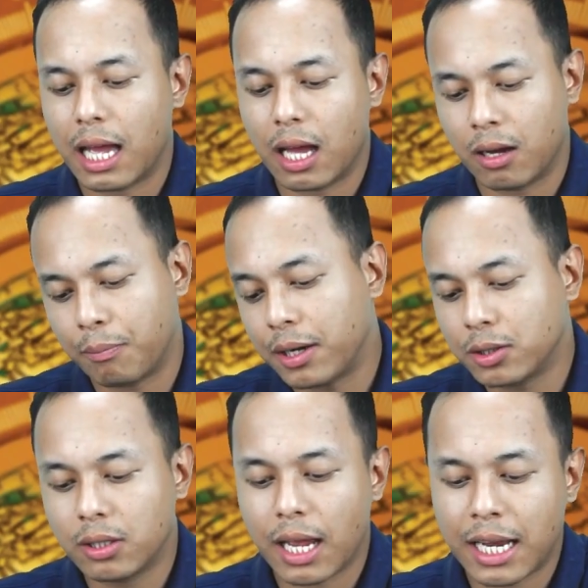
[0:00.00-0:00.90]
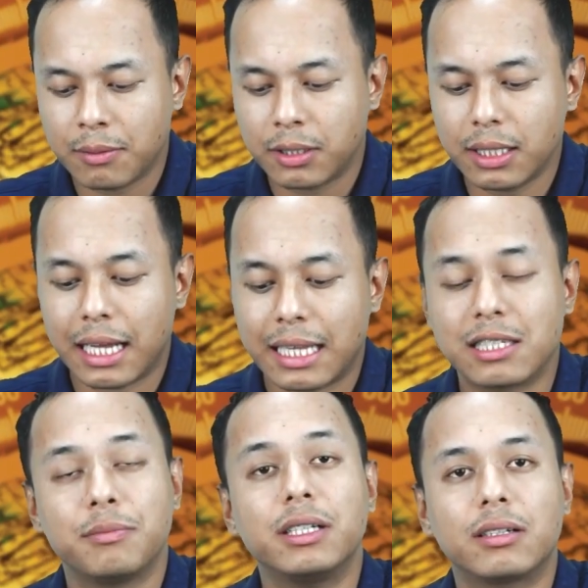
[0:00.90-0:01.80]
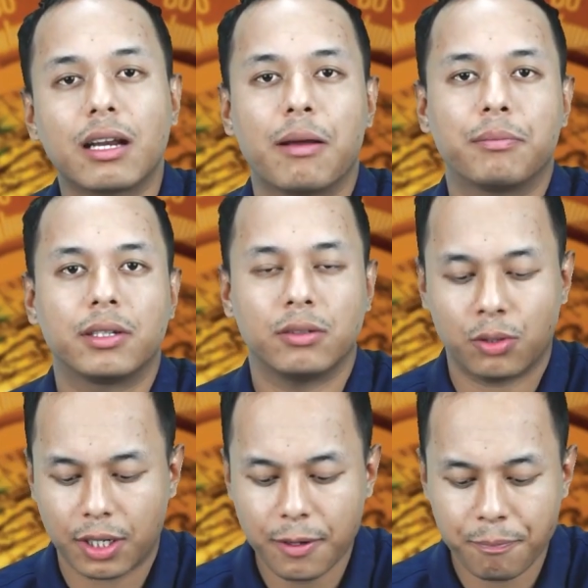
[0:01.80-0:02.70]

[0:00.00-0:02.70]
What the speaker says: a particular animal that has been trapped. Okay.